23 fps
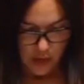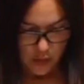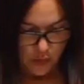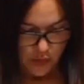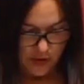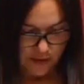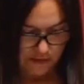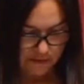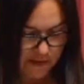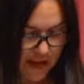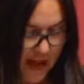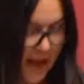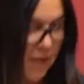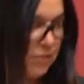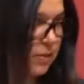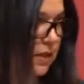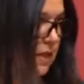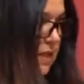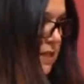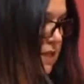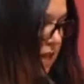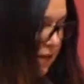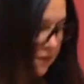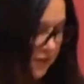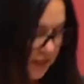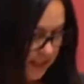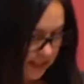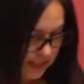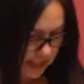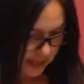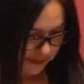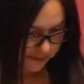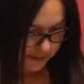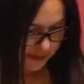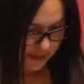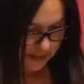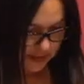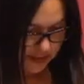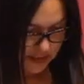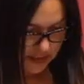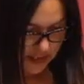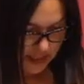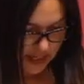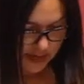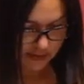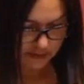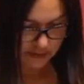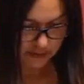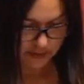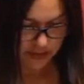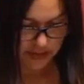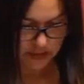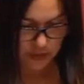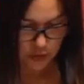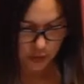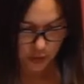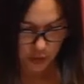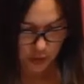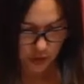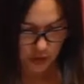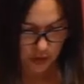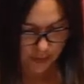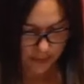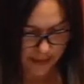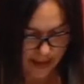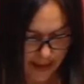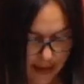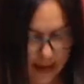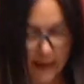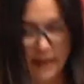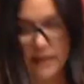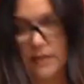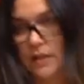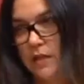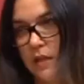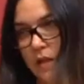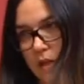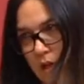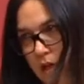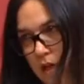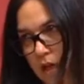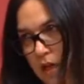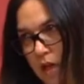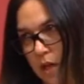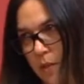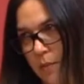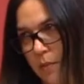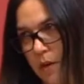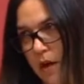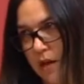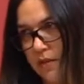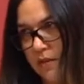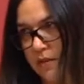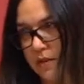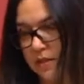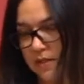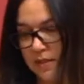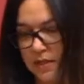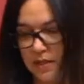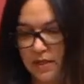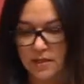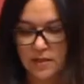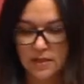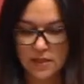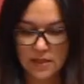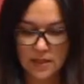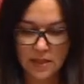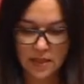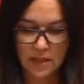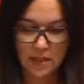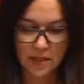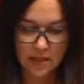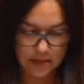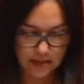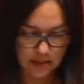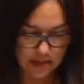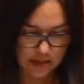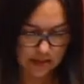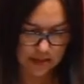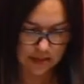where families have suffered and have been torn apart by this insidious